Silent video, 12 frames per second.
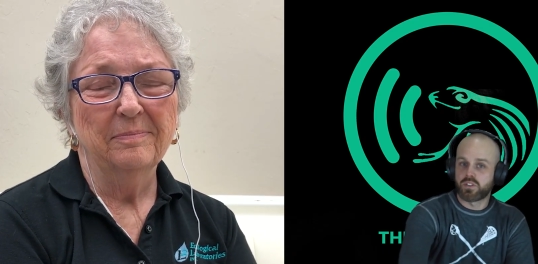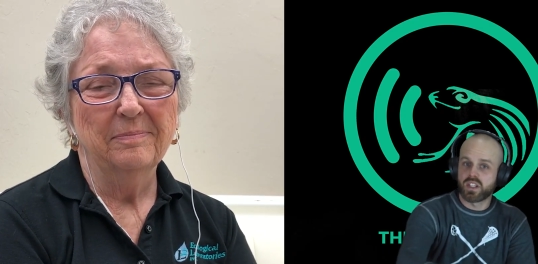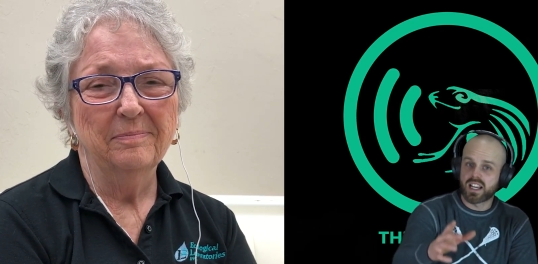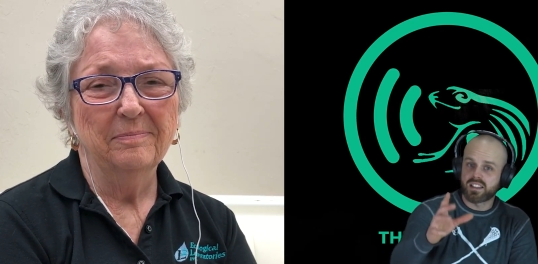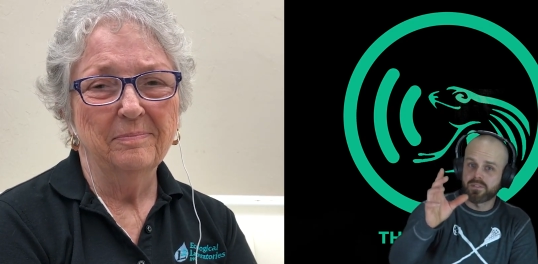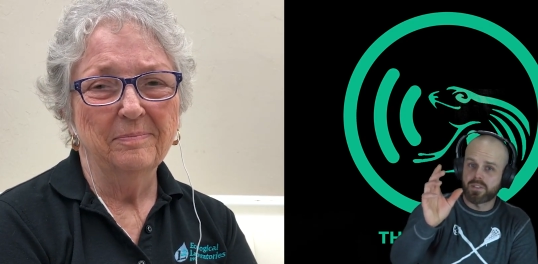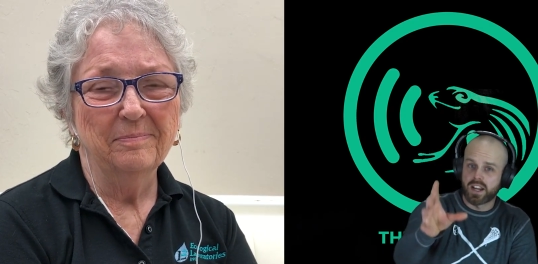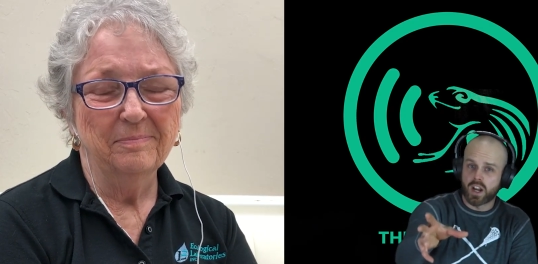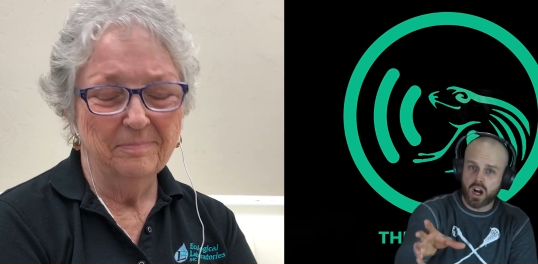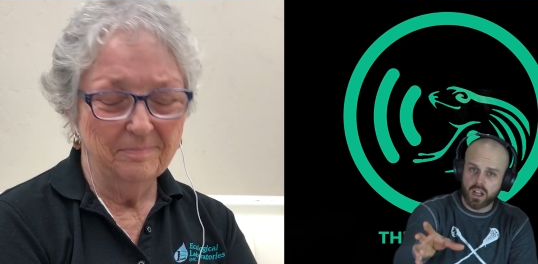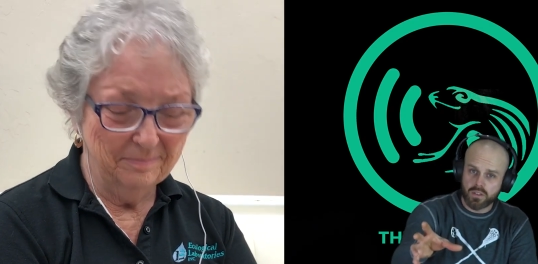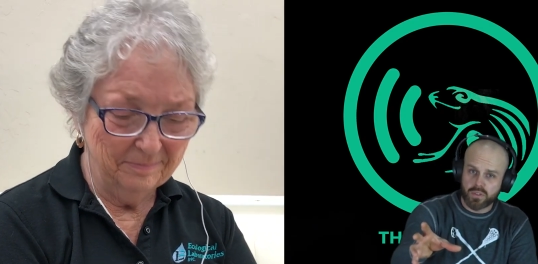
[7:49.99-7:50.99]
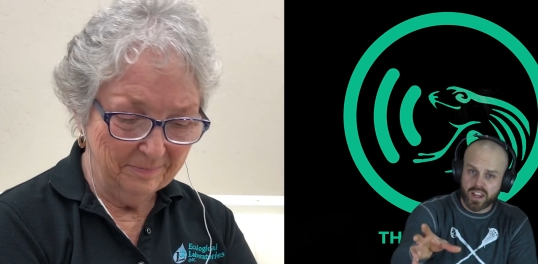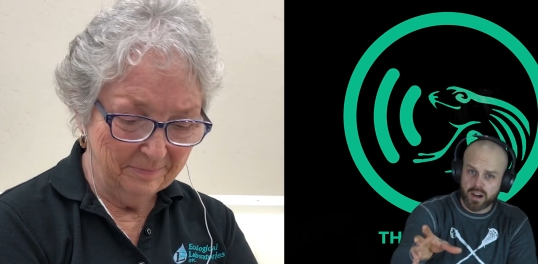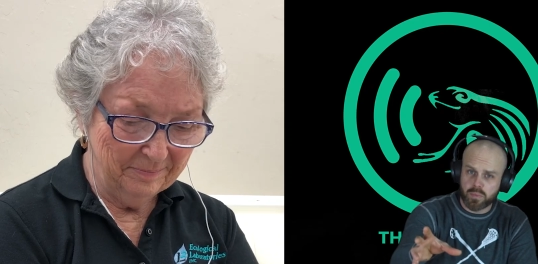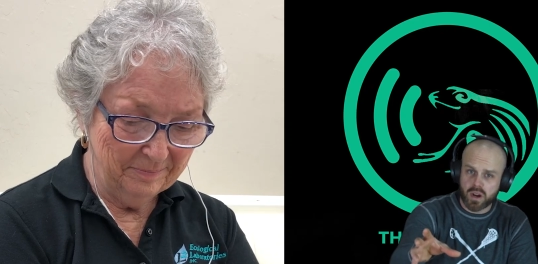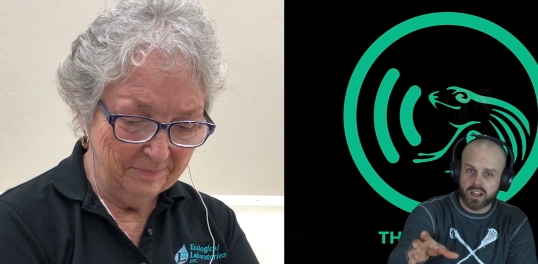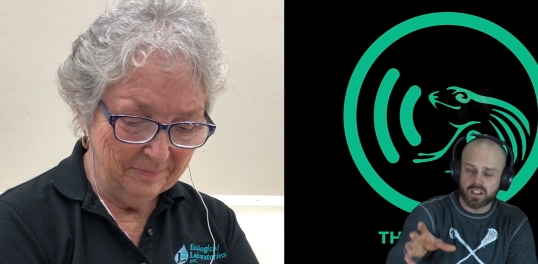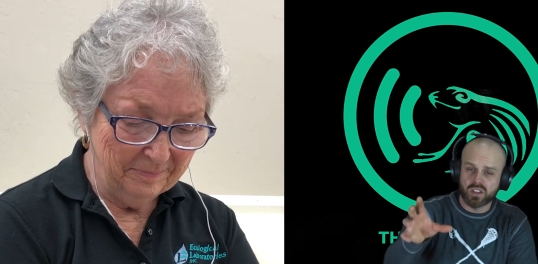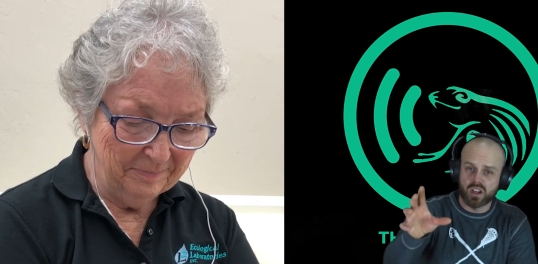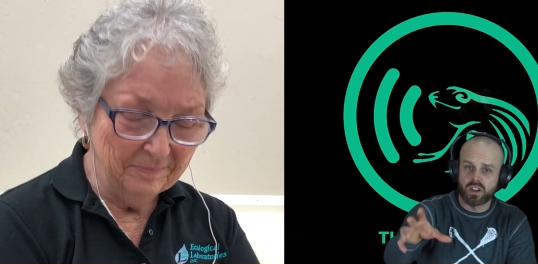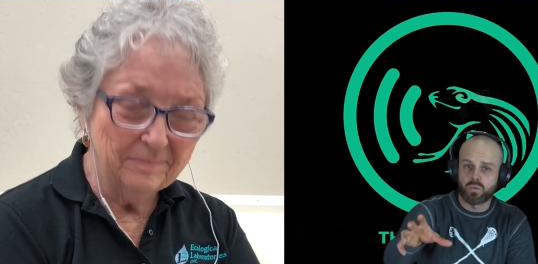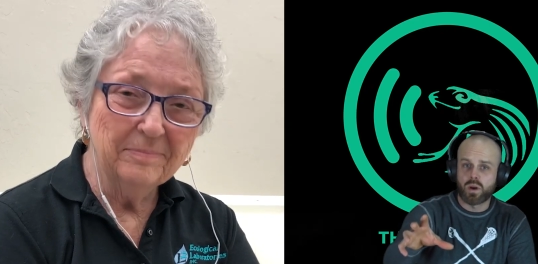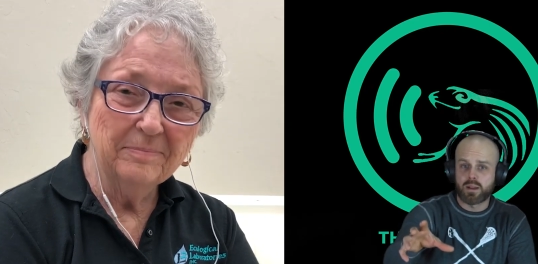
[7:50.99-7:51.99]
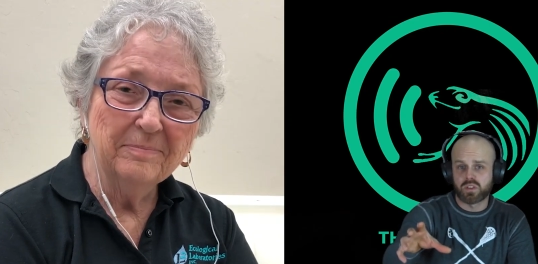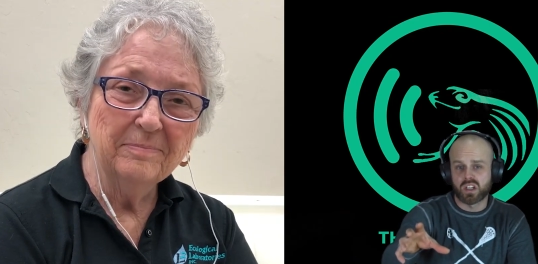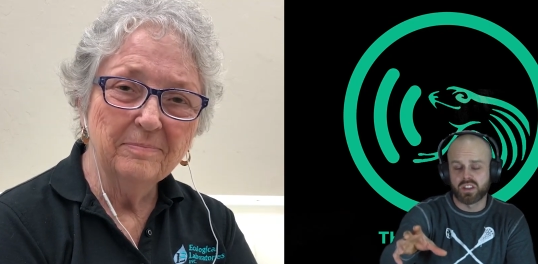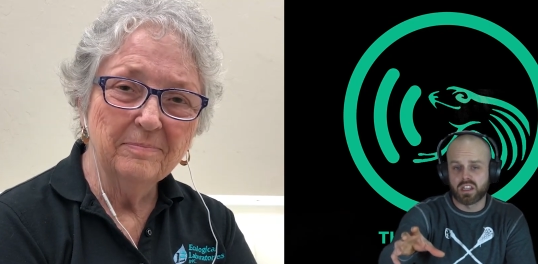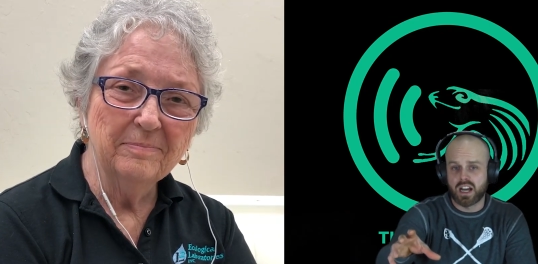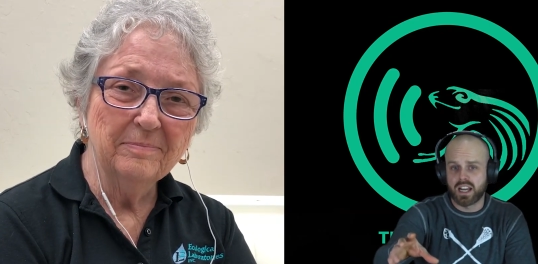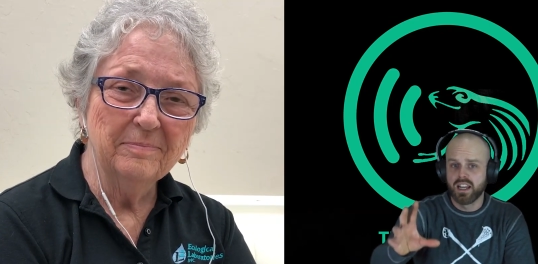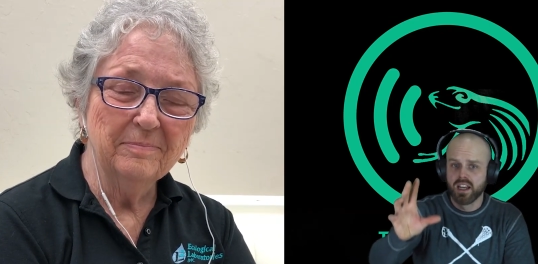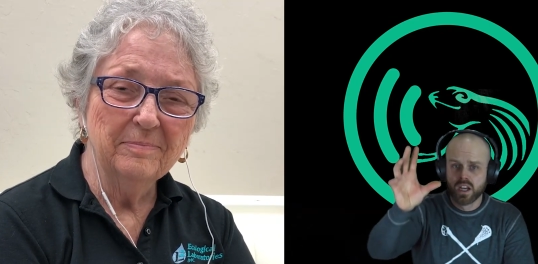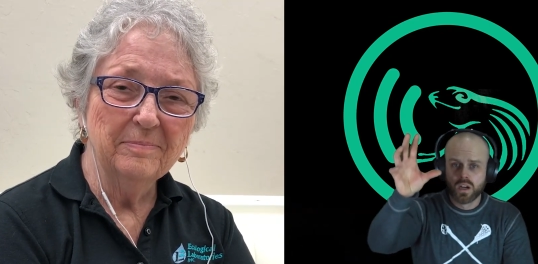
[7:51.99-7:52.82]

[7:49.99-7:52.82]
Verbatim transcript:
Speaker 1: You guys can find all of their products on Webb's Online.